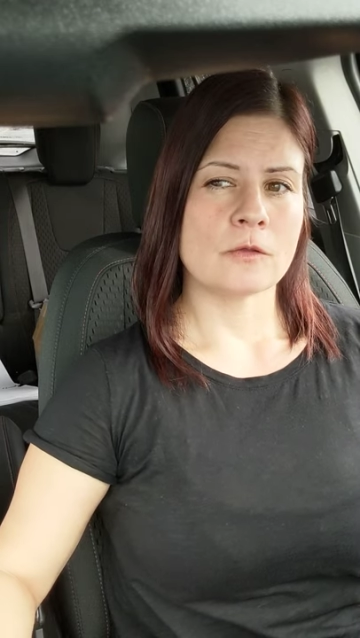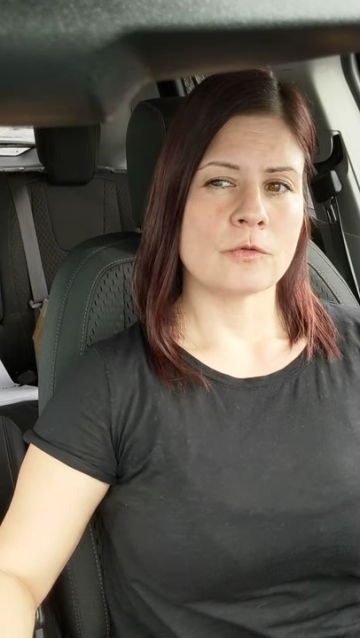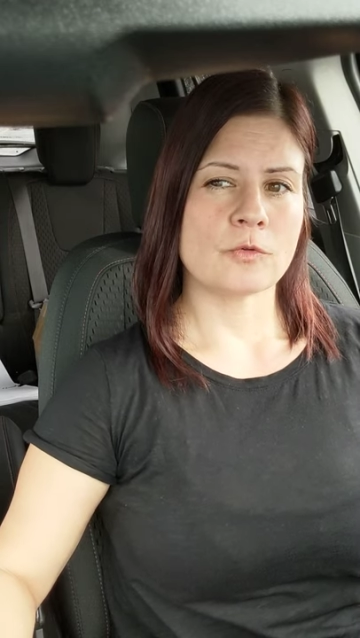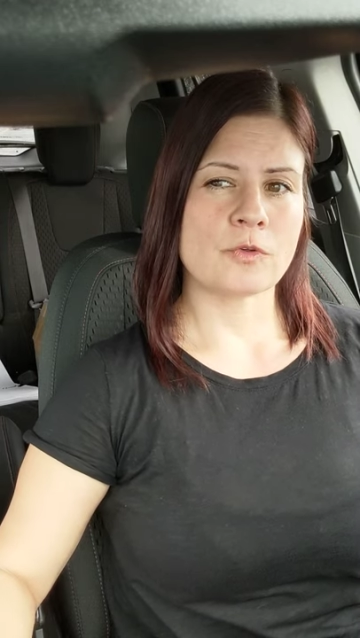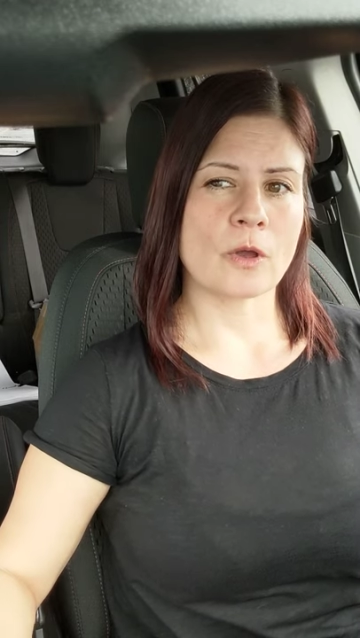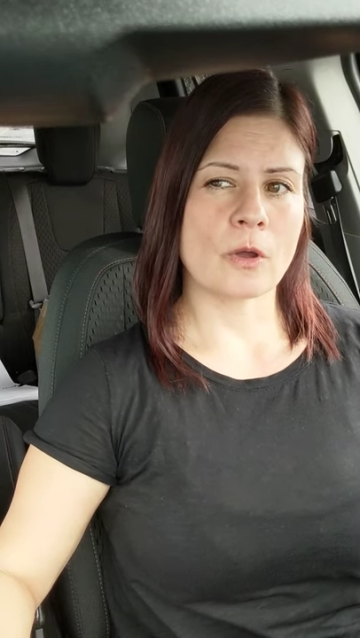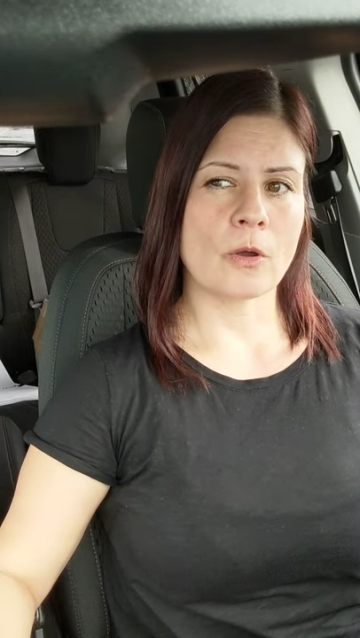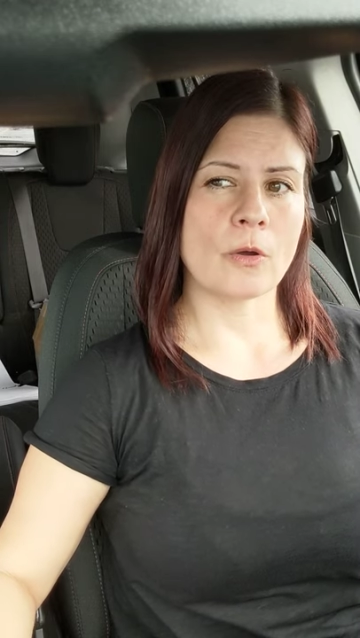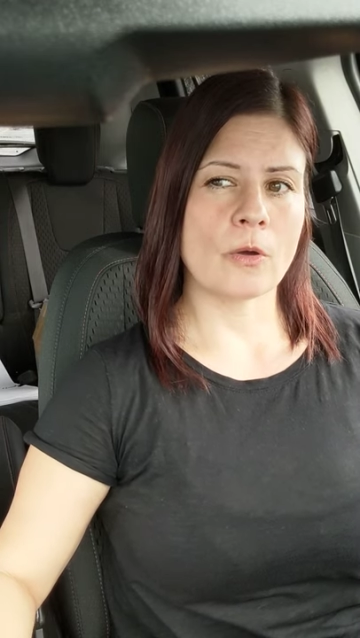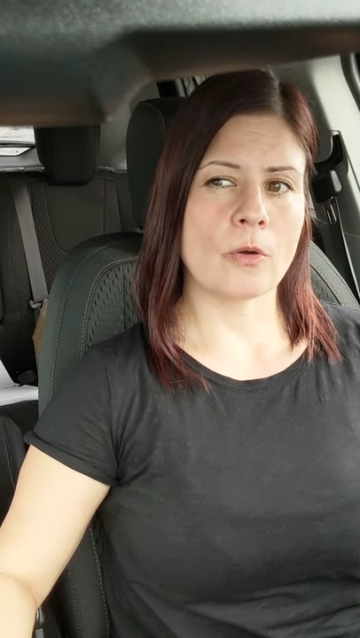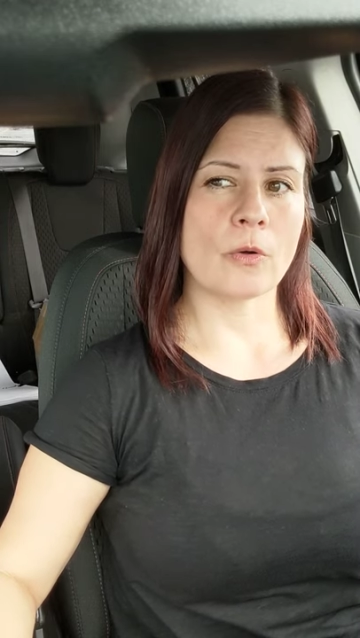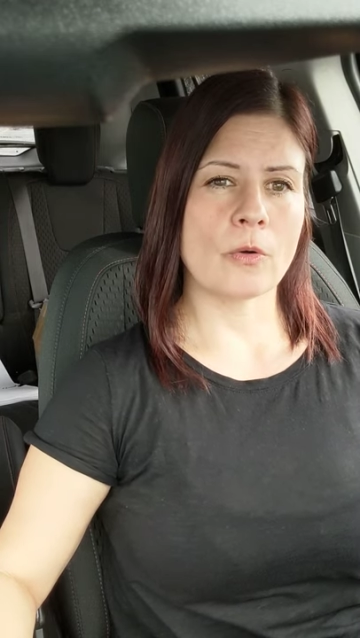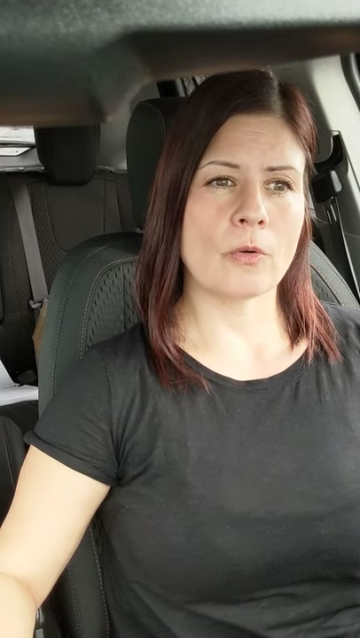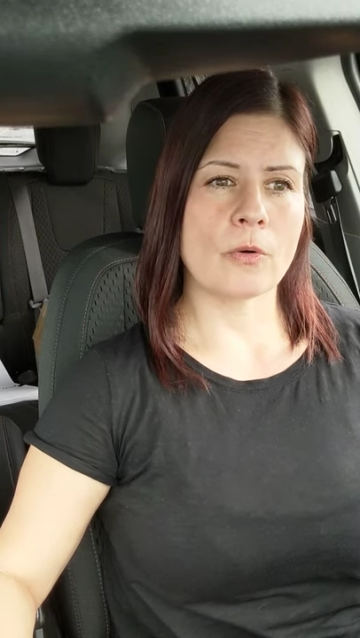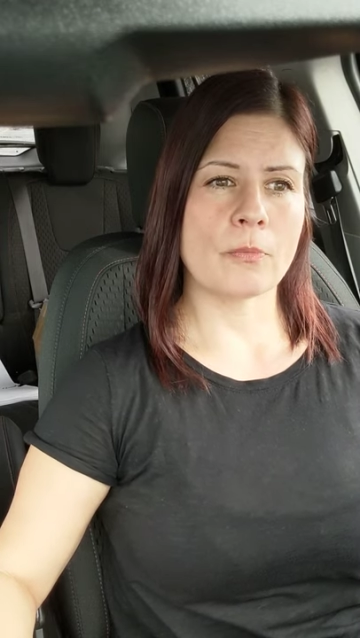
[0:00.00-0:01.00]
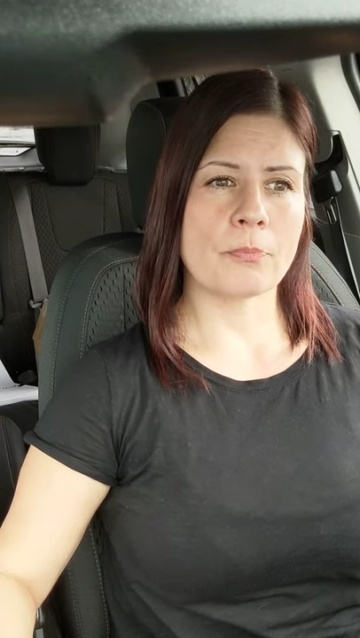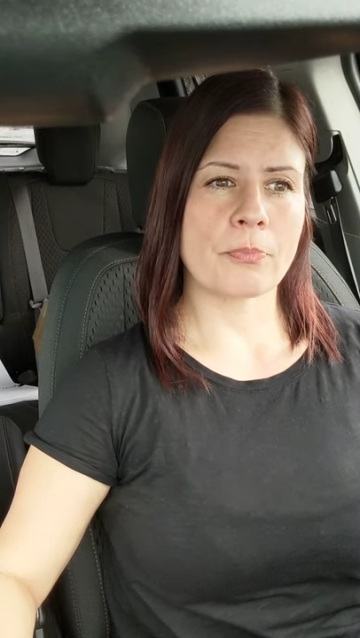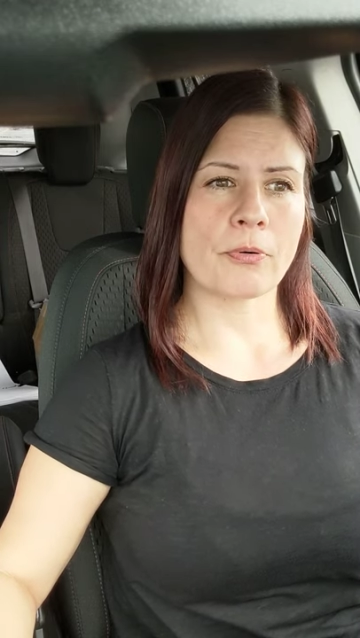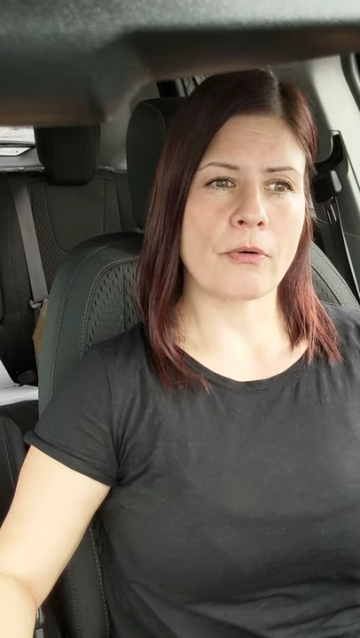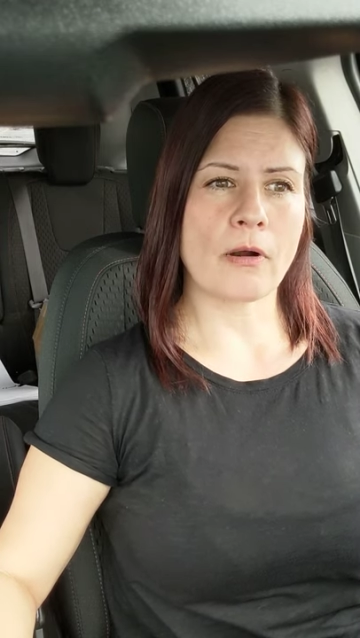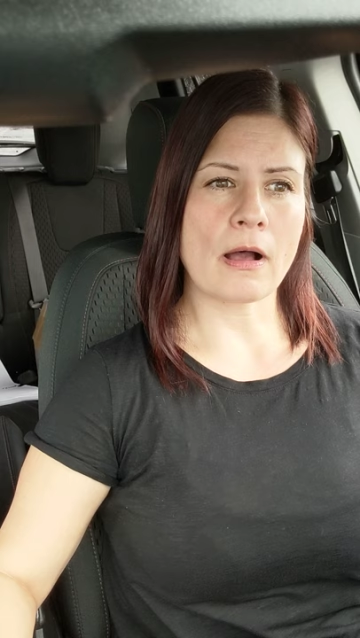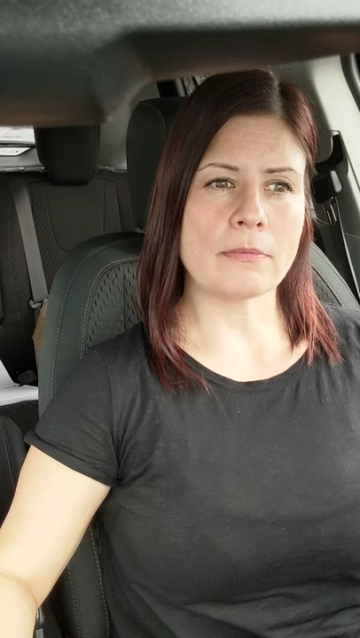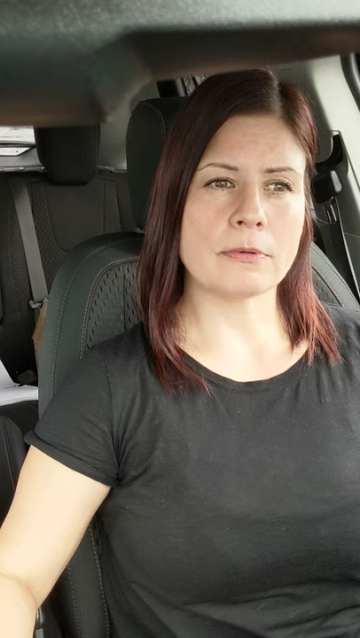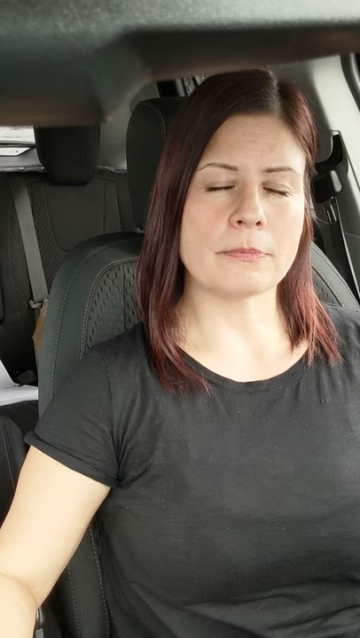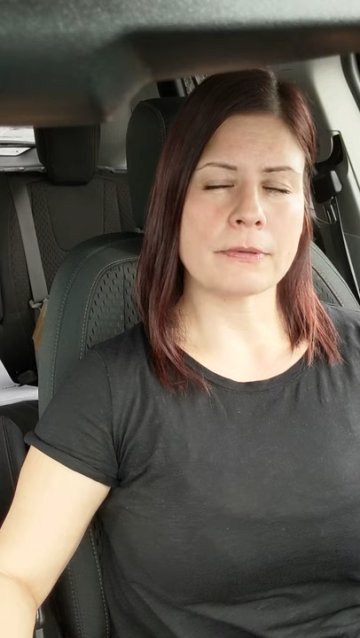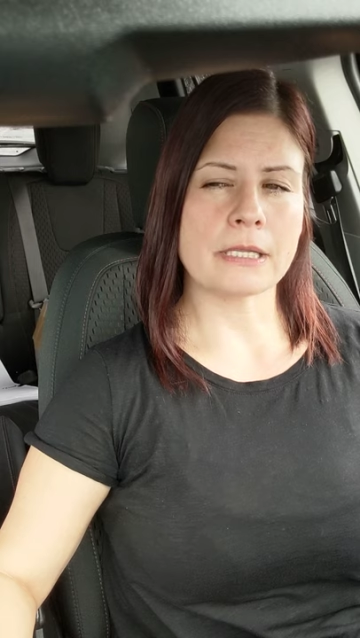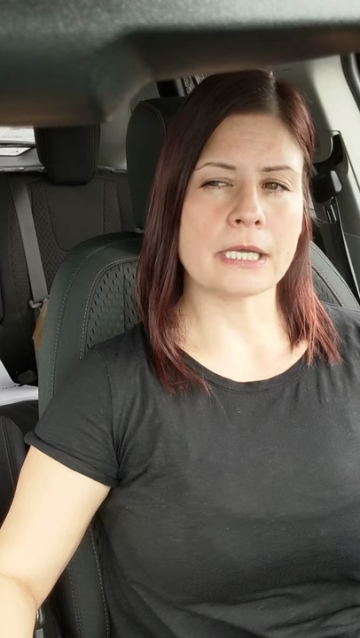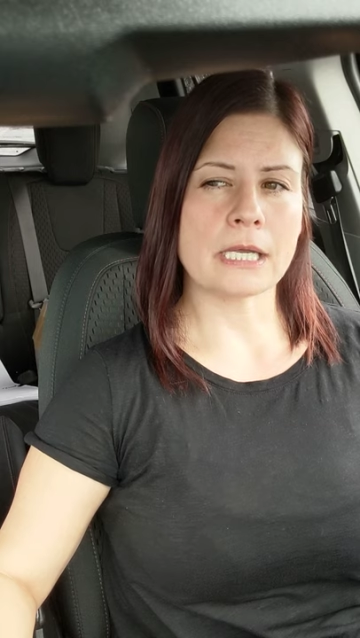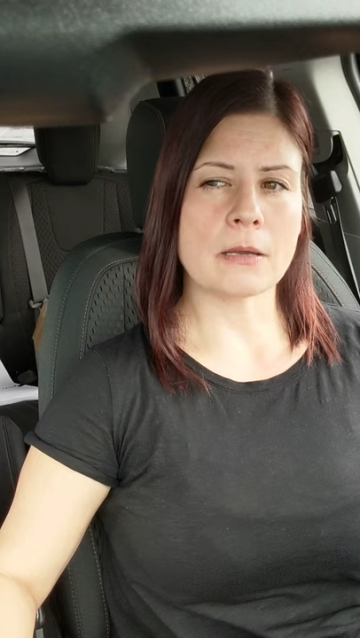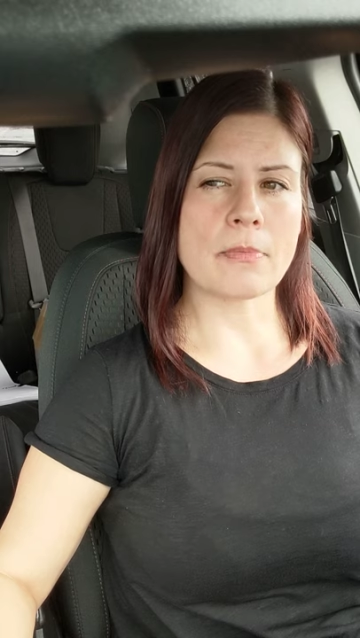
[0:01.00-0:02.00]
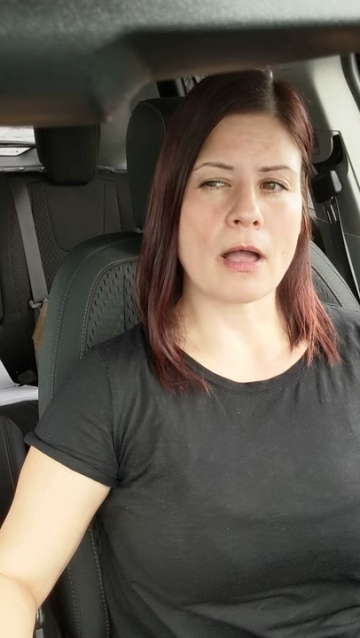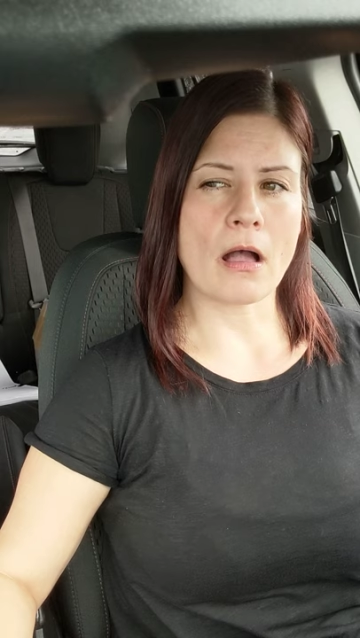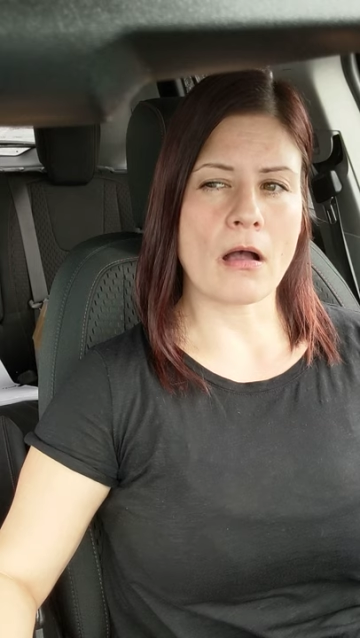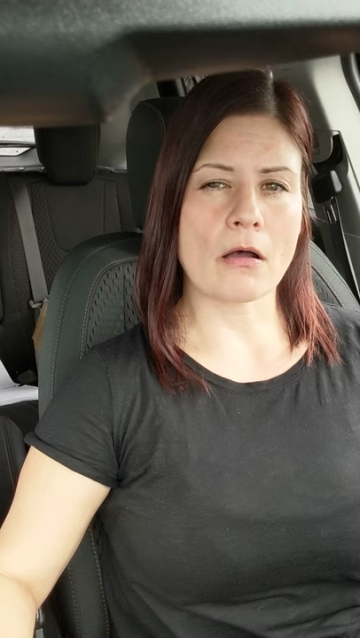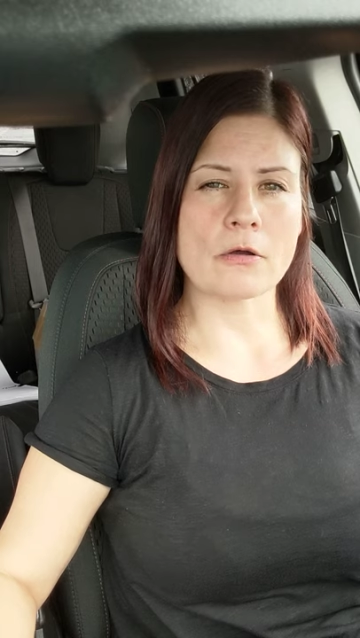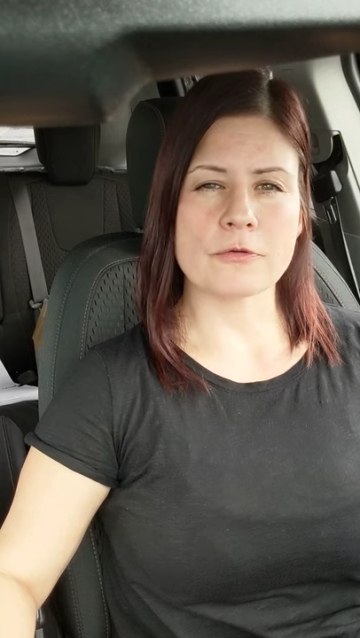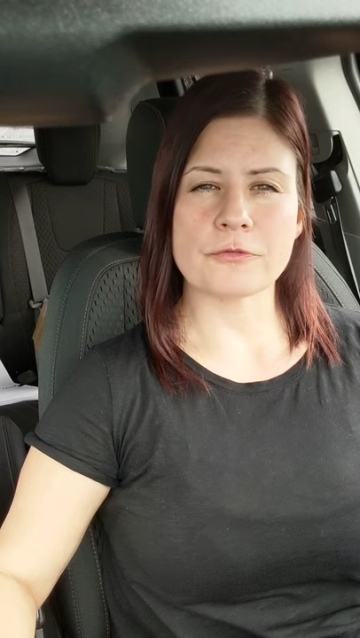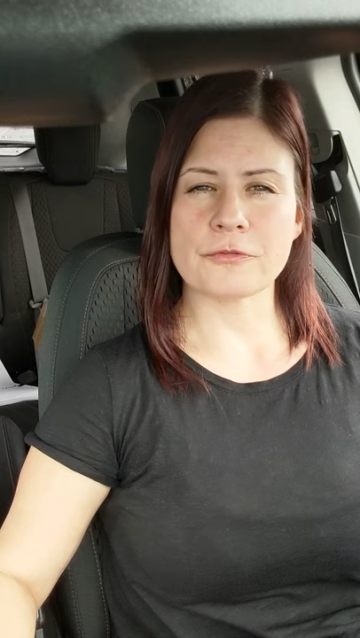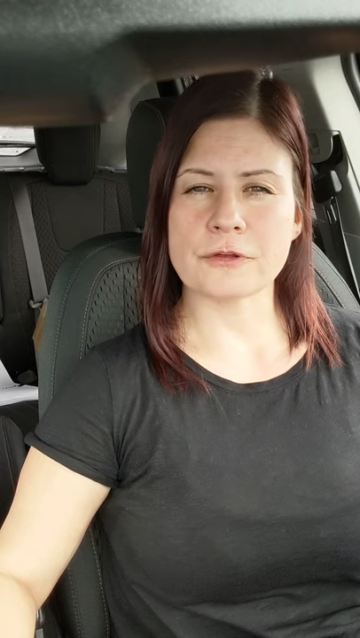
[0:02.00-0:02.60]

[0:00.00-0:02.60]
So probably about